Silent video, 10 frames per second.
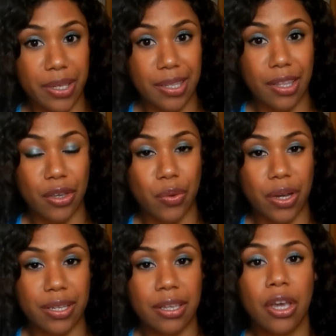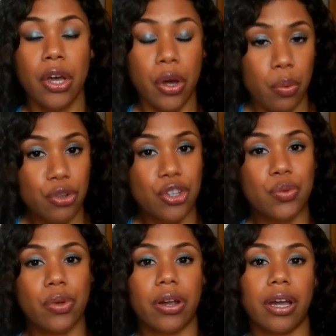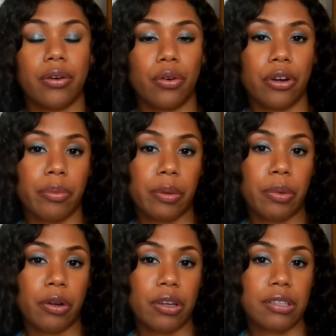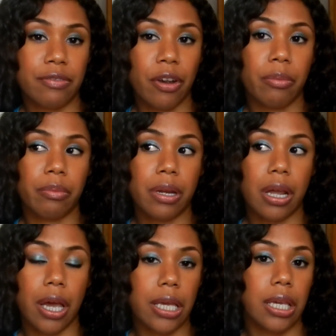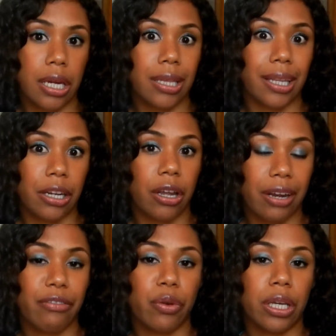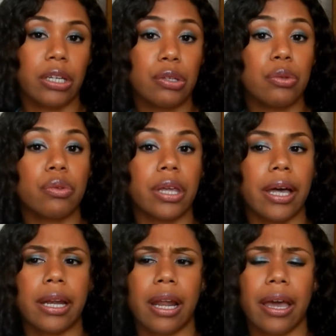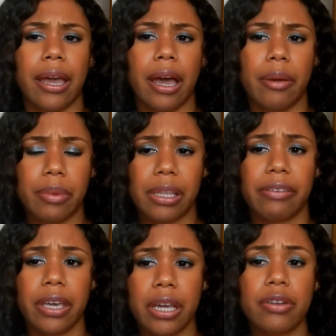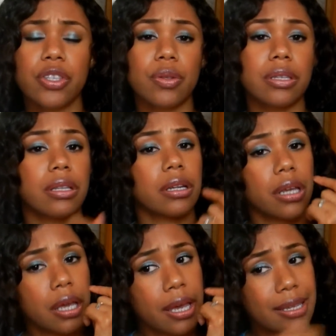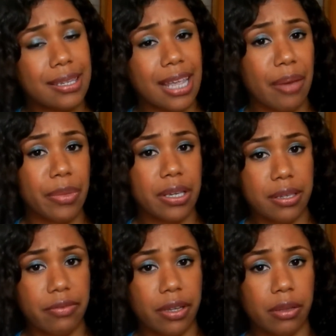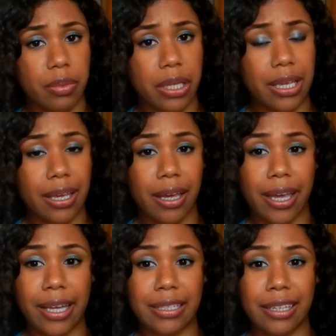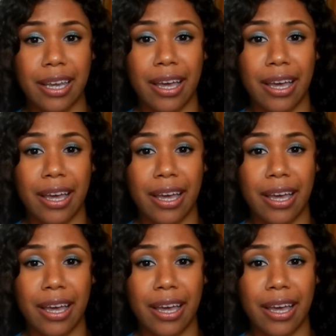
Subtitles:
is in the US, which is where I order my products from. But I get it that not everyone can do that, and I believe here in Switzerland Samy is available here, and